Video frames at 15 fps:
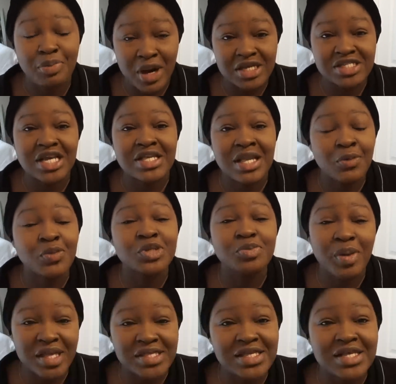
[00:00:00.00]
and it was
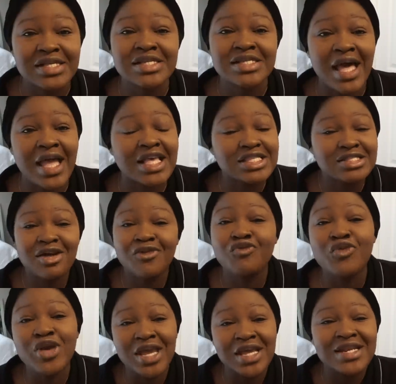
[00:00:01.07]
basically, like, stuff
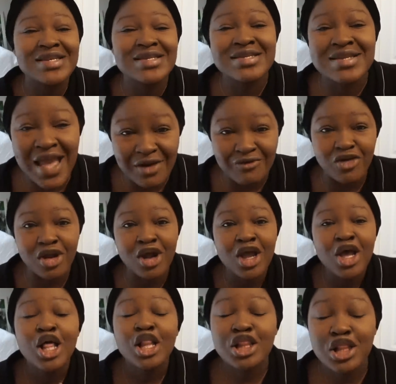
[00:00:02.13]
we had never
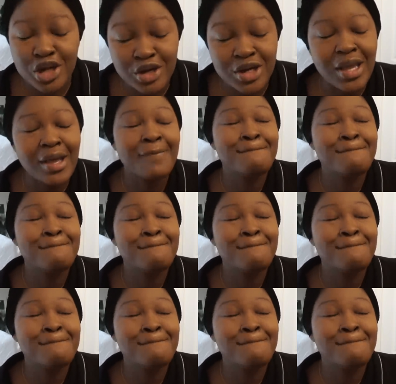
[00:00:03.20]
learned.